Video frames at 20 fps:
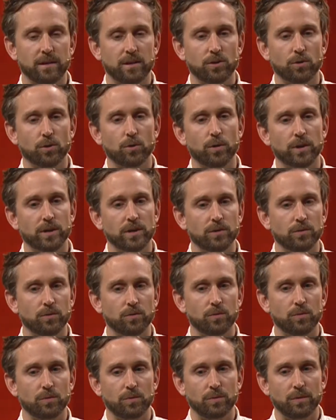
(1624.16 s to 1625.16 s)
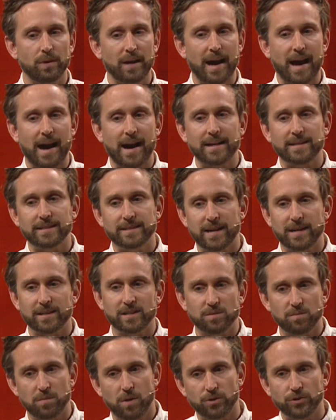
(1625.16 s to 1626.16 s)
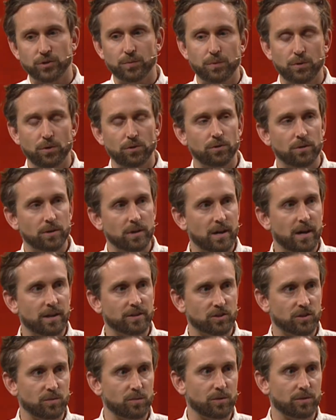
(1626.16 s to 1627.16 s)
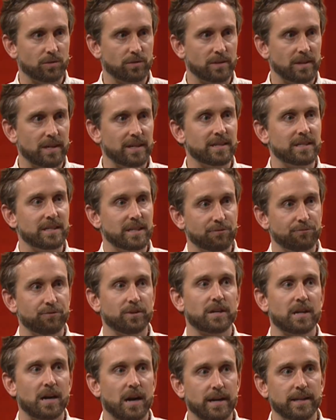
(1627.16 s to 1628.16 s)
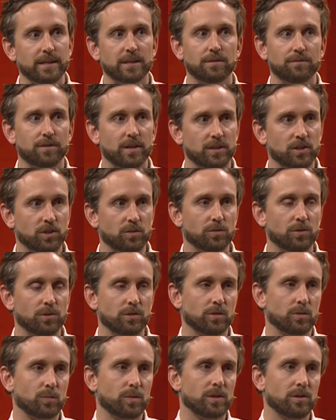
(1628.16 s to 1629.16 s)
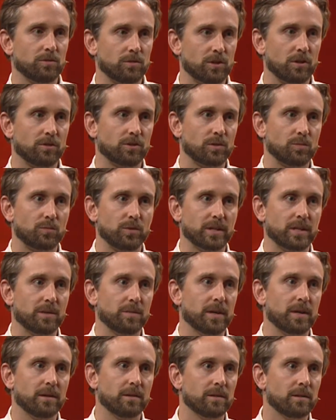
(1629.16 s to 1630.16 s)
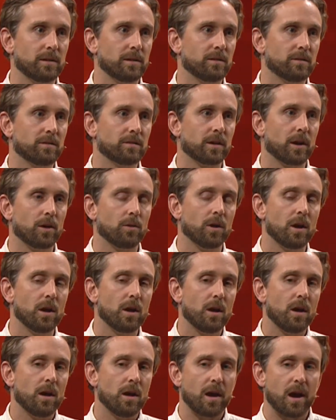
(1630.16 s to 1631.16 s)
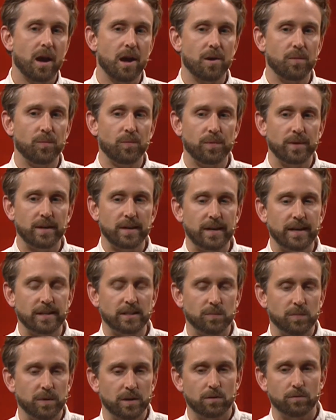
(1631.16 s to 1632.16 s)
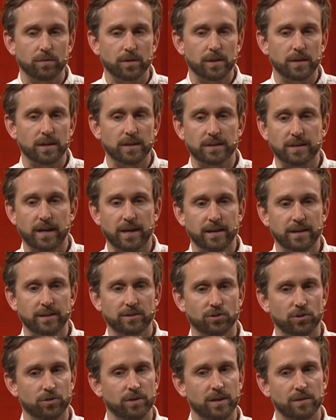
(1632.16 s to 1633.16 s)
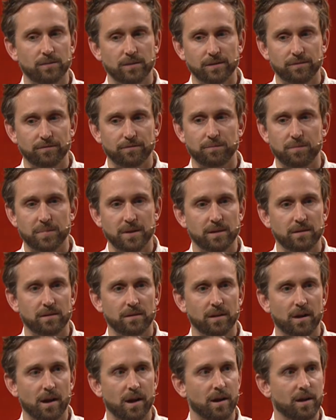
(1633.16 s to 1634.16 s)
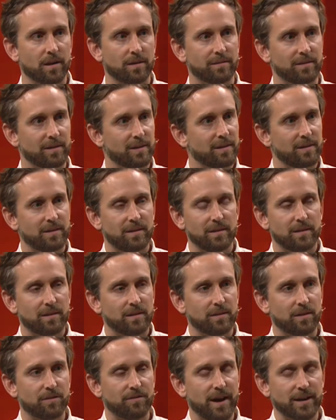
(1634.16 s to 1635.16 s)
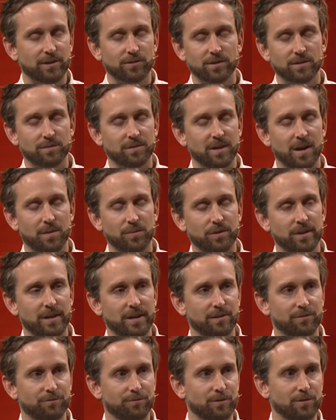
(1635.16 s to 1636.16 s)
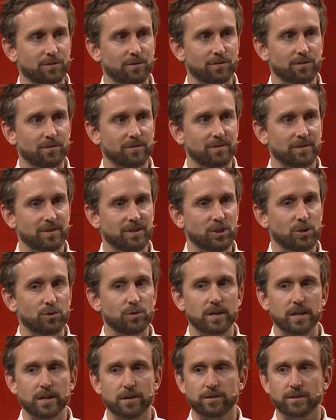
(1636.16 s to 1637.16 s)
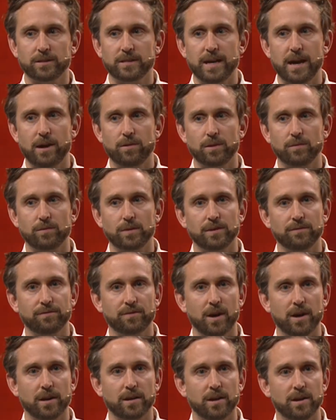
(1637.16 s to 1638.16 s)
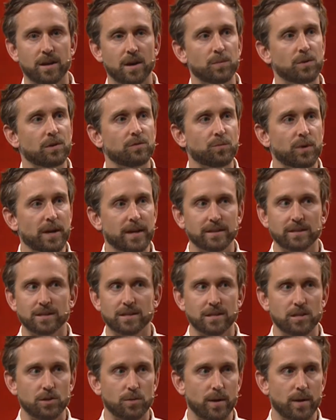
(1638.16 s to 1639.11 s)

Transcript: you're going to access multiple customers mm-hmm. and different kinds of customers when you start to bring them in. And so it's been a really exciting journey. We've been, the factory's been operating for 2 years now, and we've got a number of brands in the